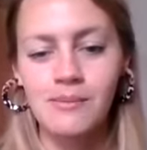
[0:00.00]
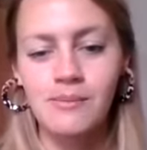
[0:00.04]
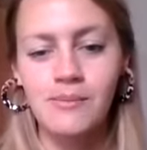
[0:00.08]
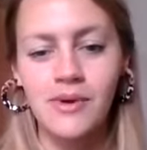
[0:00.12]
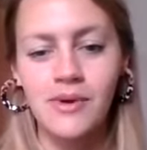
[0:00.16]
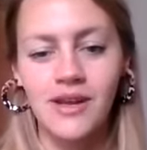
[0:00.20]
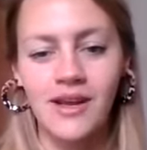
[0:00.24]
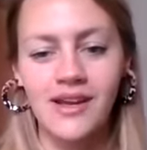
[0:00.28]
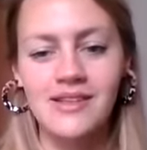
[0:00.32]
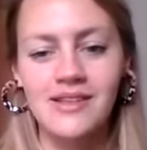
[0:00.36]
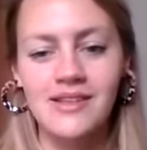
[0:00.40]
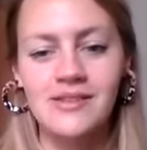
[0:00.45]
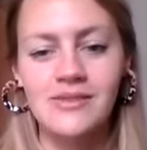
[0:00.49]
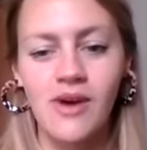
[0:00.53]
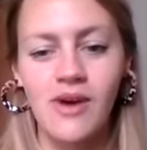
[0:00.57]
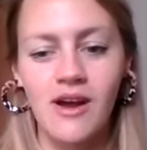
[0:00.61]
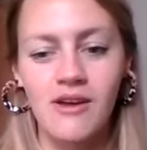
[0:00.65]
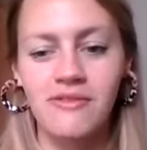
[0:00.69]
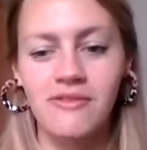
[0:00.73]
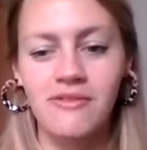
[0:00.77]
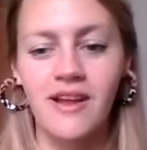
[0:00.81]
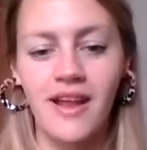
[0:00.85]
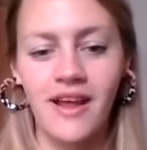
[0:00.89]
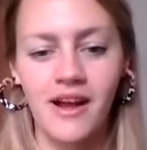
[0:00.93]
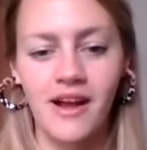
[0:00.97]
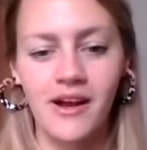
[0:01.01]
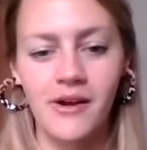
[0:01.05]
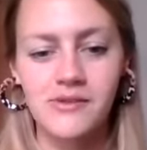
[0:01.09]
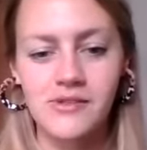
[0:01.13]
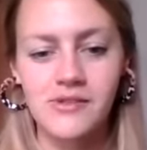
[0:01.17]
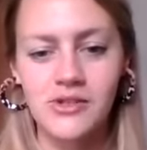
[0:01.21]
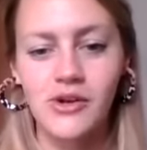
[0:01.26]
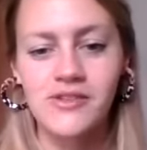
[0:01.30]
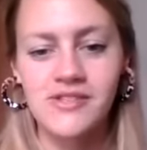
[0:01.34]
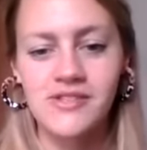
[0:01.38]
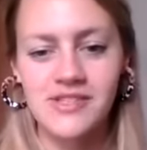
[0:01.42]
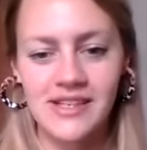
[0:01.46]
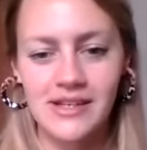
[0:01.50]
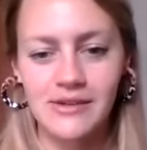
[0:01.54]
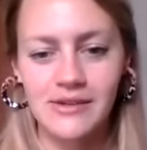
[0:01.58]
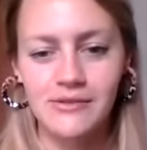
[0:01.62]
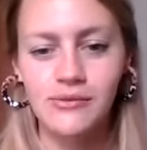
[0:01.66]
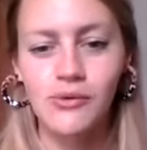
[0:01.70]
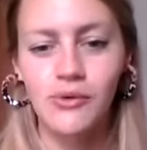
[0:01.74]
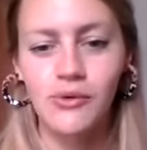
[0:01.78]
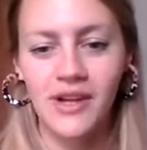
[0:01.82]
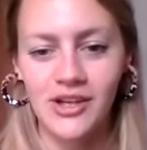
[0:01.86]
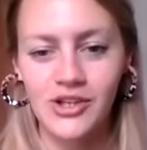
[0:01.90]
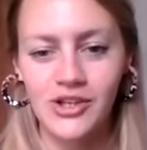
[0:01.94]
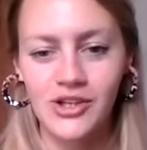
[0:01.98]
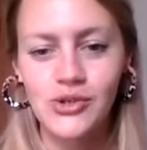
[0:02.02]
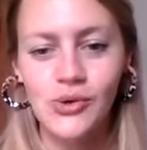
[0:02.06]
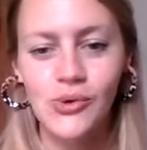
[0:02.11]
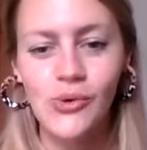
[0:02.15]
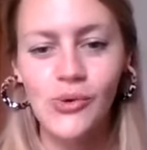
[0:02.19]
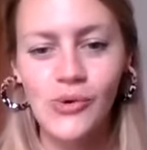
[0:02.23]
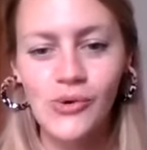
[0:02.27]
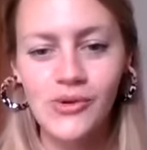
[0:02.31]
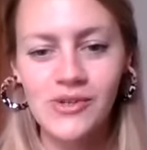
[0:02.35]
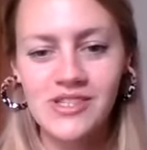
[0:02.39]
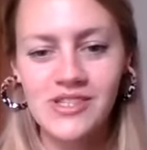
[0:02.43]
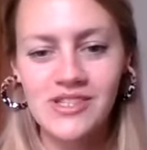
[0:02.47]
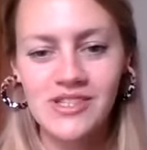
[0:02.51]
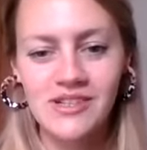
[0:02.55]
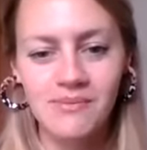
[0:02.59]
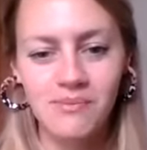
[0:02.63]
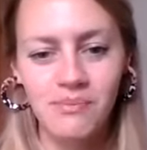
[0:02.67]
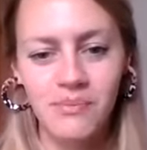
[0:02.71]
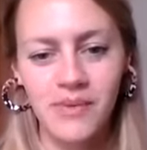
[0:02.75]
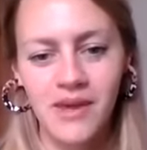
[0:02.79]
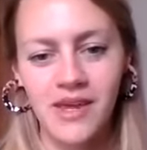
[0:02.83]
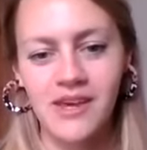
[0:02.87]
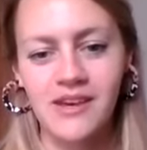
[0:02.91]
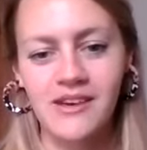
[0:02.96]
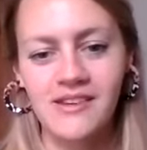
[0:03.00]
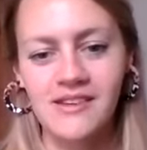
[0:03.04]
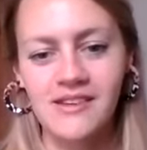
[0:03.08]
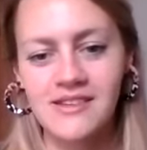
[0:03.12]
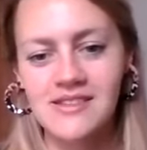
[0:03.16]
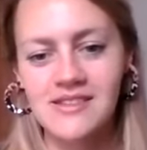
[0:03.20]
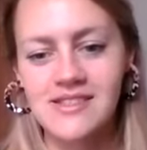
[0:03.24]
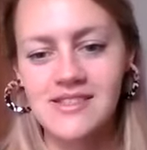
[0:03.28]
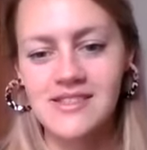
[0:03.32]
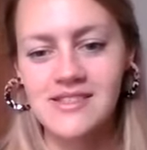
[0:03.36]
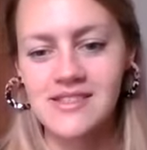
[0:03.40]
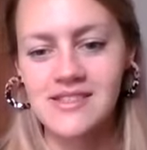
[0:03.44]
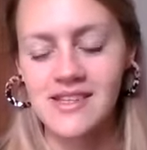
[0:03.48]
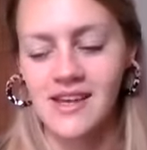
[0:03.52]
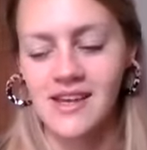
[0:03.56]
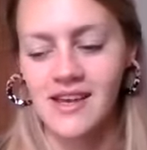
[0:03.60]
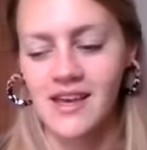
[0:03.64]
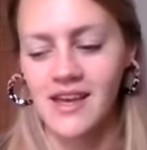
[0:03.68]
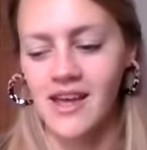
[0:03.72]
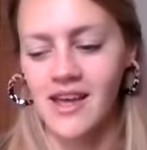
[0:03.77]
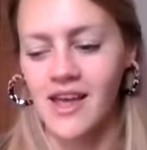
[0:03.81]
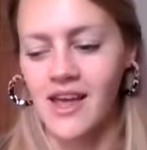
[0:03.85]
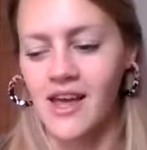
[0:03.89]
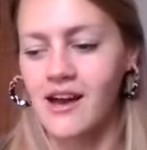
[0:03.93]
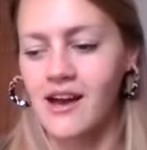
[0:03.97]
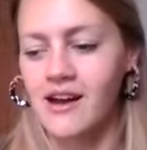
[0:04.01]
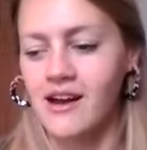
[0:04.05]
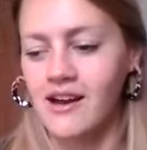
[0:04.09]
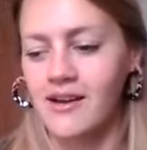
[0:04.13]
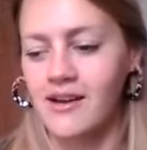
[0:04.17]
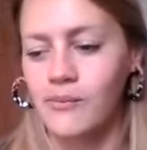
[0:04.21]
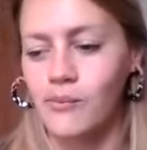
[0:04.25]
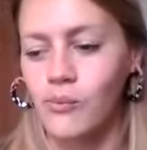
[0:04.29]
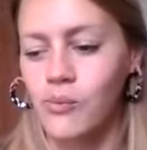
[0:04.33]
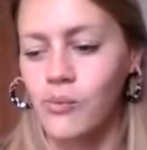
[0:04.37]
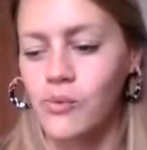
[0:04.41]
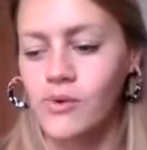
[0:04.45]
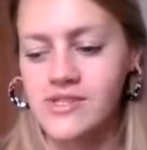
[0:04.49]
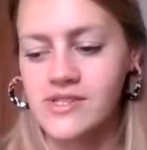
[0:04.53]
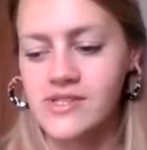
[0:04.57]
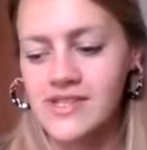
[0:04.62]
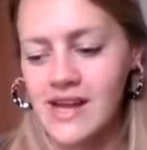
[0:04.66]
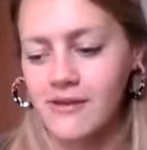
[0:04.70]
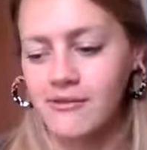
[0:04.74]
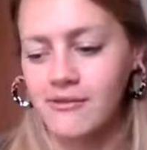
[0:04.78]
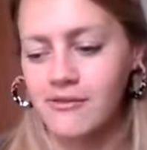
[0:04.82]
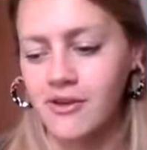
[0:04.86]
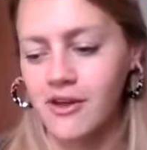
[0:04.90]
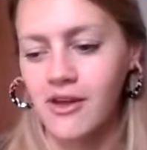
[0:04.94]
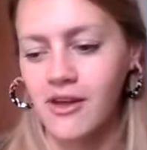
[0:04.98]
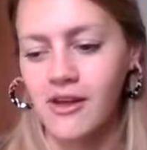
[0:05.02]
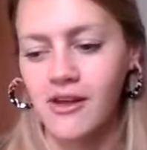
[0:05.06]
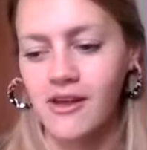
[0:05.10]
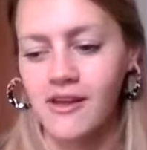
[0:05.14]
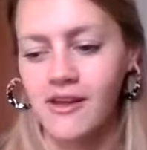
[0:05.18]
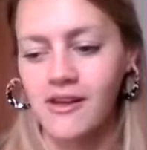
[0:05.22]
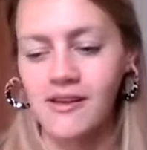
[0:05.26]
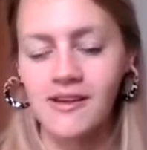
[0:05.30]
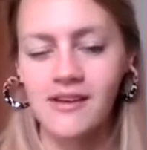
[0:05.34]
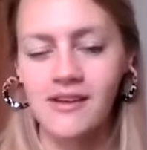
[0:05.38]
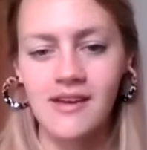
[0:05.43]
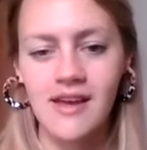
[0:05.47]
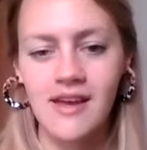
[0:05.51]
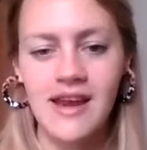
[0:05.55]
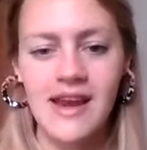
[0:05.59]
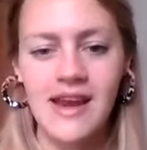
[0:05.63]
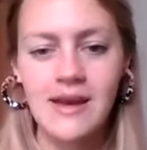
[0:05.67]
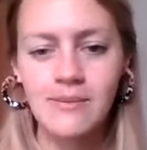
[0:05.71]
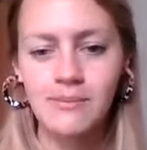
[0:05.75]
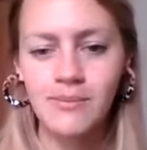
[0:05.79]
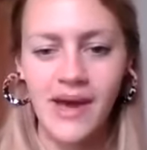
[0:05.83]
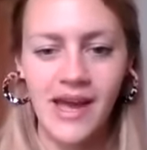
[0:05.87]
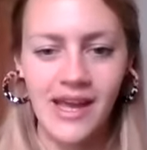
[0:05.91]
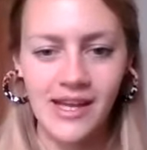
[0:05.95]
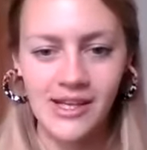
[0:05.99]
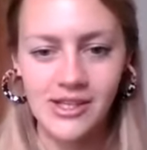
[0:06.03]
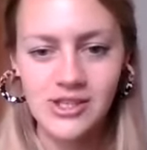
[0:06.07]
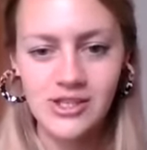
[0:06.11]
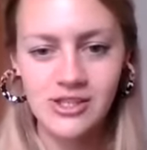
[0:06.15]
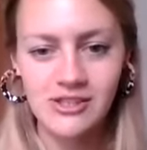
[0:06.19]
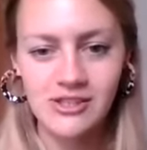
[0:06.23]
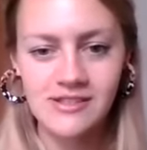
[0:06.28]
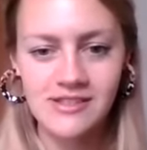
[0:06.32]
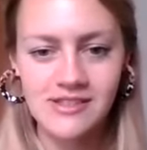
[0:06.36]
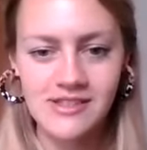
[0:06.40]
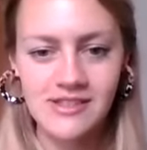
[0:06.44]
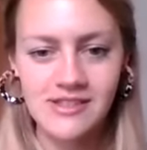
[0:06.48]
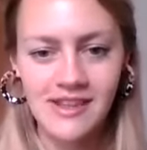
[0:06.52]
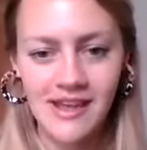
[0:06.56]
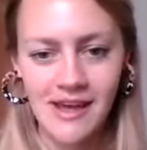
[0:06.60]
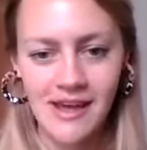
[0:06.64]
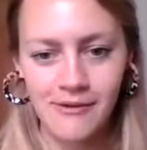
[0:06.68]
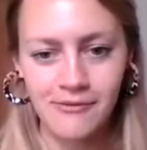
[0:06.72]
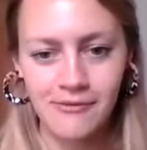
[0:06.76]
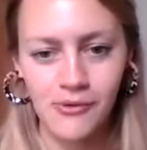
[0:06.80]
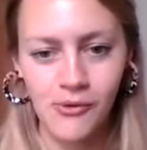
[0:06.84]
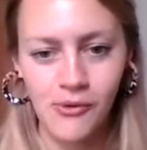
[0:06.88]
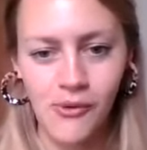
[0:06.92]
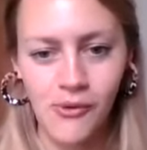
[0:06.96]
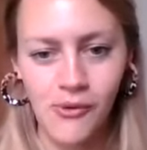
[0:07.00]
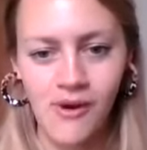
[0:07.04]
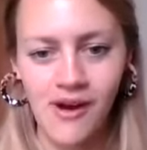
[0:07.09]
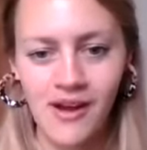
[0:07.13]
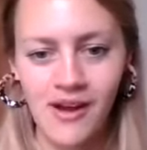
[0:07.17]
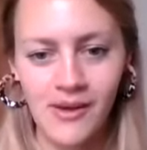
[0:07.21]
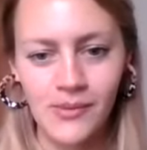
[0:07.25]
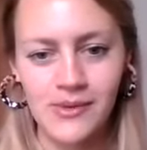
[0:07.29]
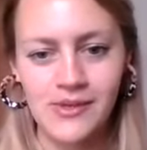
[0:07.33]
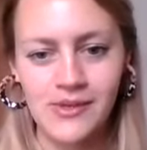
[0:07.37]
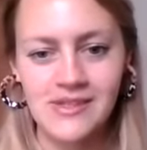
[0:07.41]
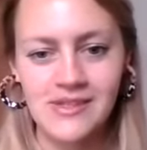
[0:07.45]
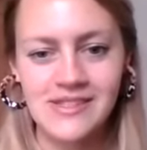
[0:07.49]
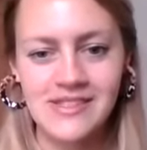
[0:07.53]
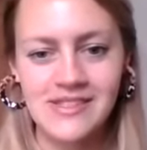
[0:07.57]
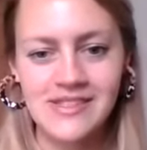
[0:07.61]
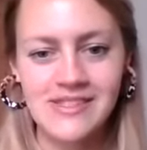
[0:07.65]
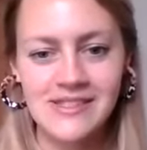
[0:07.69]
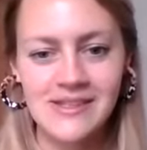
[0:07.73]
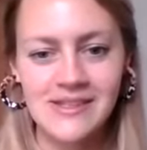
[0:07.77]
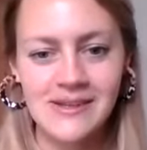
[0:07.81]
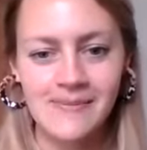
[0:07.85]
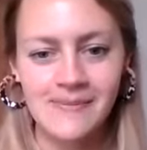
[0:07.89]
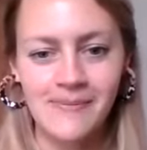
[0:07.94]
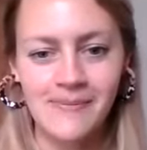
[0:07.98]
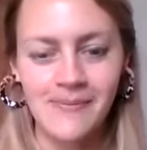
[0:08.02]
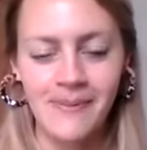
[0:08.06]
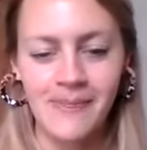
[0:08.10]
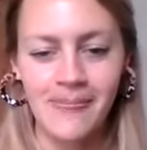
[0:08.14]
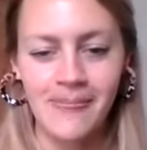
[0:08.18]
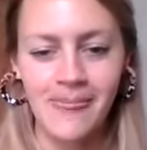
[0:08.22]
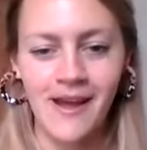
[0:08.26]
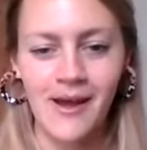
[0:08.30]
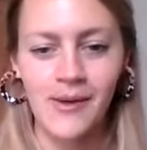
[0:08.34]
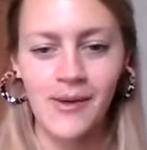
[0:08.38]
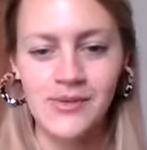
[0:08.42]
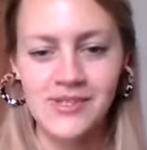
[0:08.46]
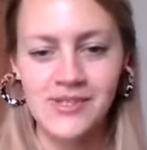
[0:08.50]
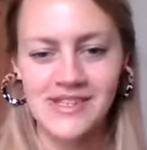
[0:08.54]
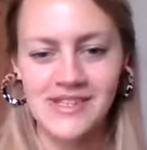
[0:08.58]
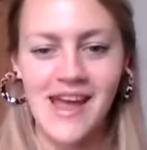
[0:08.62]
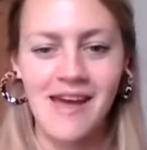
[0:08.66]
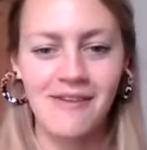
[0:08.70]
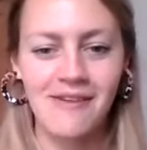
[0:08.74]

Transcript: but I felt like I was constantly falling short, because I was never an inpatient, therefore I wasn't